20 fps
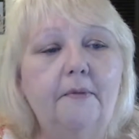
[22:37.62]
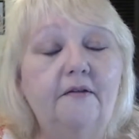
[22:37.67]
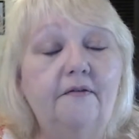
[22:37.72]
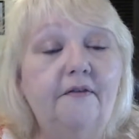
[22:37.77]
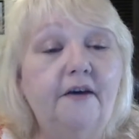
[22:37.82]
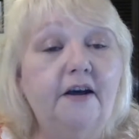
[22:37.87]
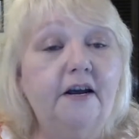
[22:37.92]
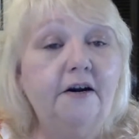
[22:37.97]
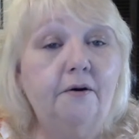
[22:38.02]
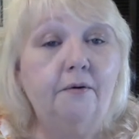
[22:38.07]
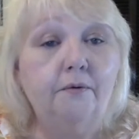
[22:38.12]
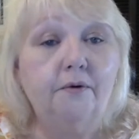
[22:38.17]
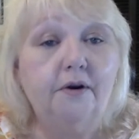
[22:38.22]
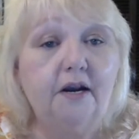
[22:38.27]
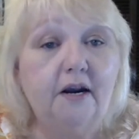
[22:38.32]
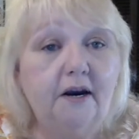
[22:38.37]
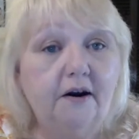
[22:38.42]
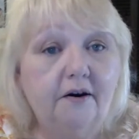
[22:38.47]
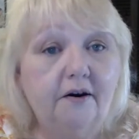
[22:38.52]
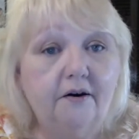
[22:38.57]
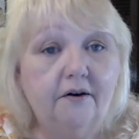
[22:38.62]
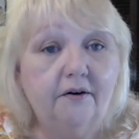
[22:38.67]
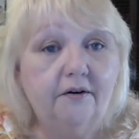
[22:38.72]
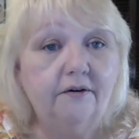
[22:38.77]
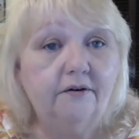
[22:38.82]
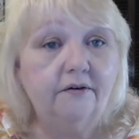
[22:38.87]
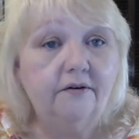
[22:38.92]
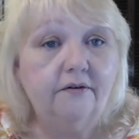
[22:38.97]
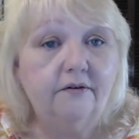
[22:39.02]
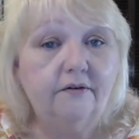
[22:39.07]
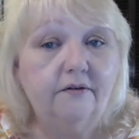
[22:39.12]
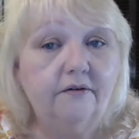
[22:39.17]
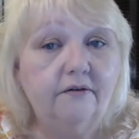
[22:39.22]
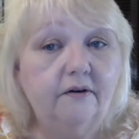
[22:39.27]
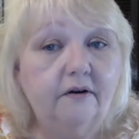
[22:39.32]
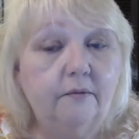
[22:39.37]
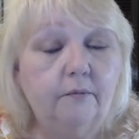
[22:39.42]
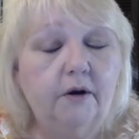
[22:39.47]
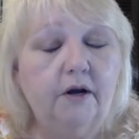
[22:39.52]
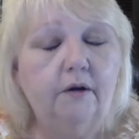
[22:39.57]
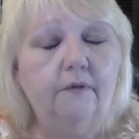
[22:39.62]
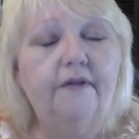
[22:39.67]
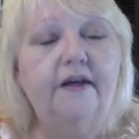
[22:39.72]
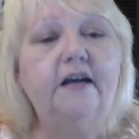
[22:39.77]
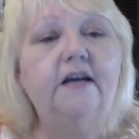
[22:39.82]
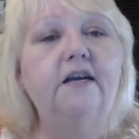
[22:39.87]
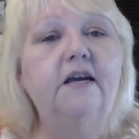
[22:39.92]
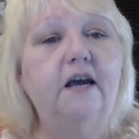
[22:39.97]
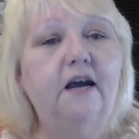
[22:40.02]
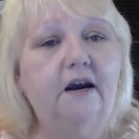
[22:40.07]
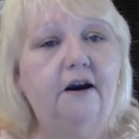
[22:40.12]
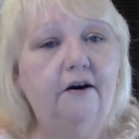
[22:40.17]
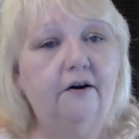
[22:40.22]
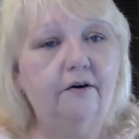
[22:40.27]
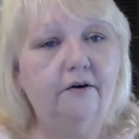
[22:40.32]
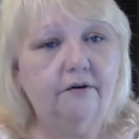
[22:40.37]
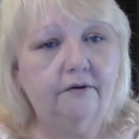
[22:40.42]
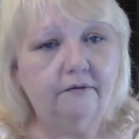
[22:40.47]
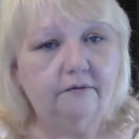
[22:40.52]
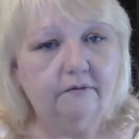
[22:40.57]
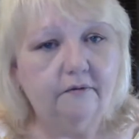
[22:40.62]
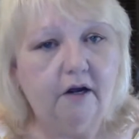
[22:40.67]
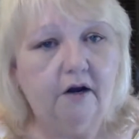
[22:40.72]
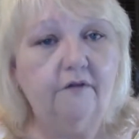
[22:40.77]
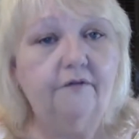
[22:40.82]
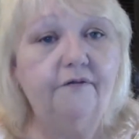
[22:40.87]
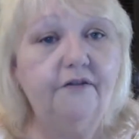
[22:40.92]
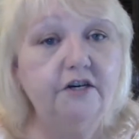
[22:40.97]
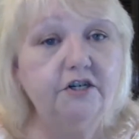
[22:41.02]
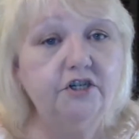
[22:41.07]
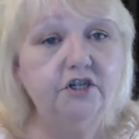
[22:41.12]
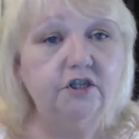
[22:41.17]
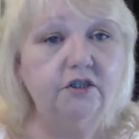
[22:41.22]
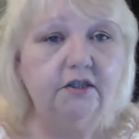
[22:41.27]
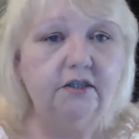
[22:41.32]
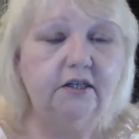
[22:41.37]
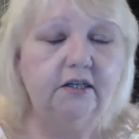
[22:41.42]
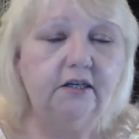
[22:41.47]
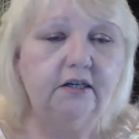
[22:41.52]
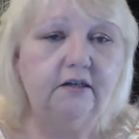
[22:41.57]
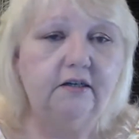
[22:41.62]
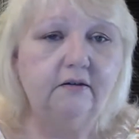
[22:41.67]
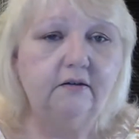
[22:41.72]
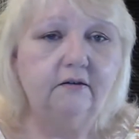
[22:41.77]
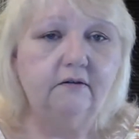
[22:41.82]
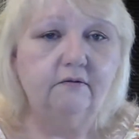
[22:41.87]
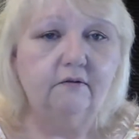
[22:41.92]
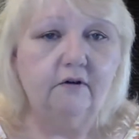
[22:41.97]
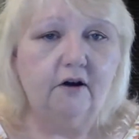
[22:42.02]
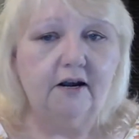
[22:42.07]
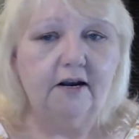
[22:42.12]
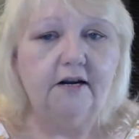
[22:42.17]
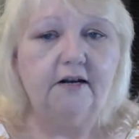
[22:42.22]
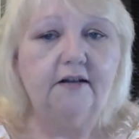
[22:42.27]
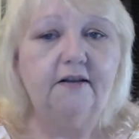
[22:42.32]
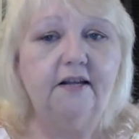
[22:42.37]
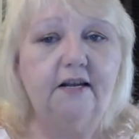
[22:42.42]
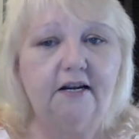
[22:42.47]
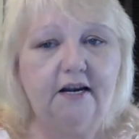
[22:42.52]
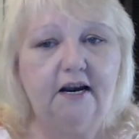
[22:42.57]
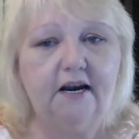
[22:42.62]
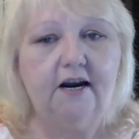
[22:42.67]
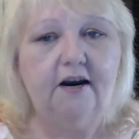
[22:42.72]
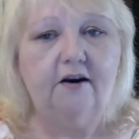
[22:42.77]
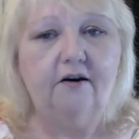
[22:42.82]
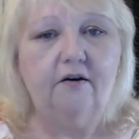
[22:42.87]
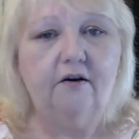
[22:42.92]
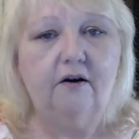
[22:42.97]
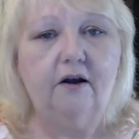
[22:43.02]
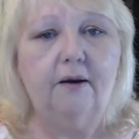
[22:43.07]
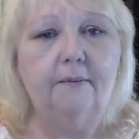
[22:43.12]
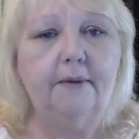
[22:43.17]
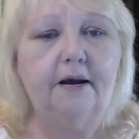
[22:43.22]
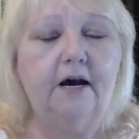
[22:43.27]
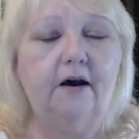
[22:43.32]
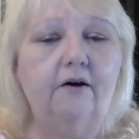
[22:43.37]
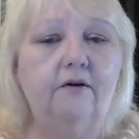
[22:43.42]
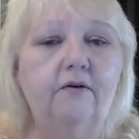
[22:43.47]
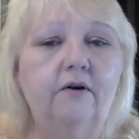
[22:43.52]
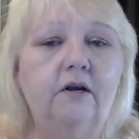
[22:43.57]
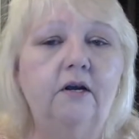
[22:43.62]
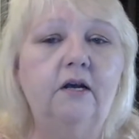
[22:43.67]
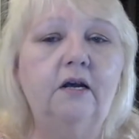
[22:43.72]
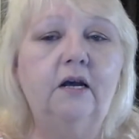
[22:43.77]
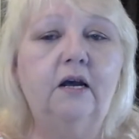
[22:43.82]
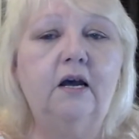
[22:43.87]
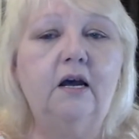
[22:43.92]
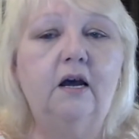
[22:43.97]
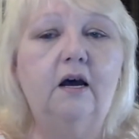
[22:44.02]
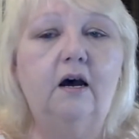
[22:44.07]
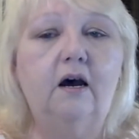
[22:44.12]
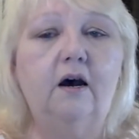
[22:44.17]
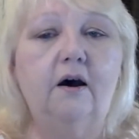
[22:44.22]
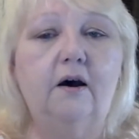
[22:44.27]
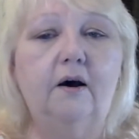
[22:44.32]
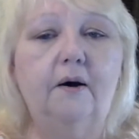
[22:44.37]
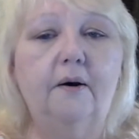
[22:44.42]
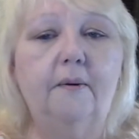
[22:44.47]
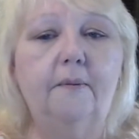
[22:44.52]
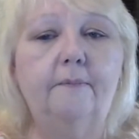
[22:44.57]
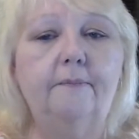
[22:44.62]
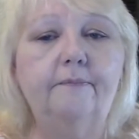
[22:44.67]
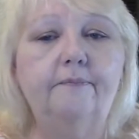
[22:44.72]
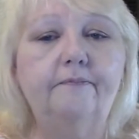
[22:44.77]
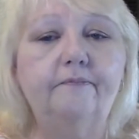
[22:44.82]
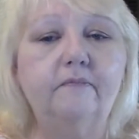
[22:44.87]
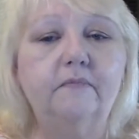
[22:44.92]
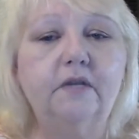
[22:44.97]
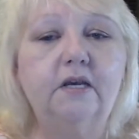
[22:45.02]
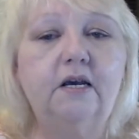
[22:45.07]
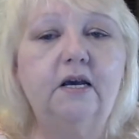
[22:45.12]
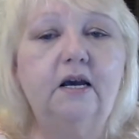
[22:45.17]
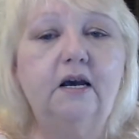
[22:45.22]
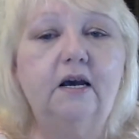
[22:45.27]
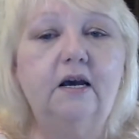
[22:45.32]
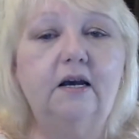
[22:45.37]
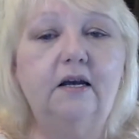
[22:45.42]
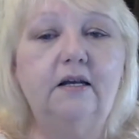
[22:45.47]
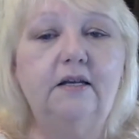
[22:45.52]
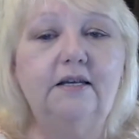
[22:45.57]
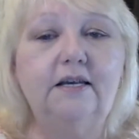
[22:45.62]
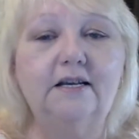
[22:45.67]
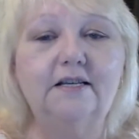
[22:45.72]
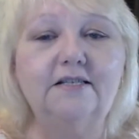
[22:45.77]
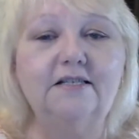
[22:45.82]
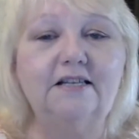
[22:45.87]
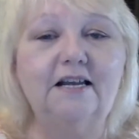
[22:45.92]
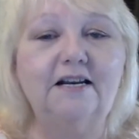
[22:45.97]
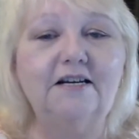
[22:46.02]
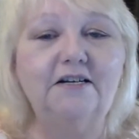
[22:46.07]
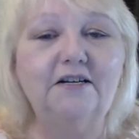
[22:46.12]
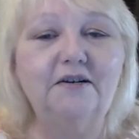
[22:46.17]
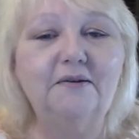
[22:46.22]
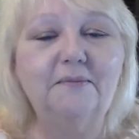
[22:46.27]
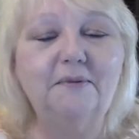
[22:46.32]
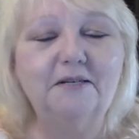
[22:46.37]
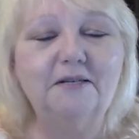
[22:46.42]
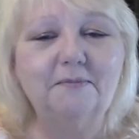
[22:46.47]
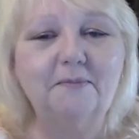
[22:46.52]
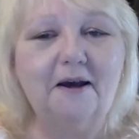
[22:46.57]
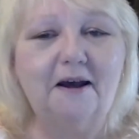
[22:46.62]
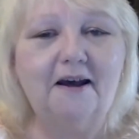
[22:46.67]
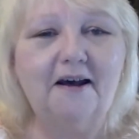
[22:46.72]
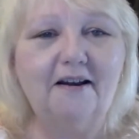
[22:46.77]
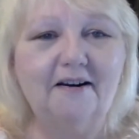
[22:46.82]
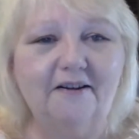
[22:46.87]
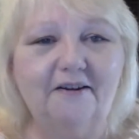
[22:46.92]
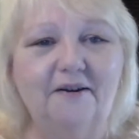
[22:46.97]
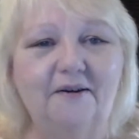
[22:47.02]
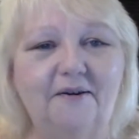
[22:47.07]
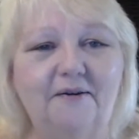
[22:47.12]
they don't care. Well, they care officially, right? They care about, yes, they do, Miss Pat.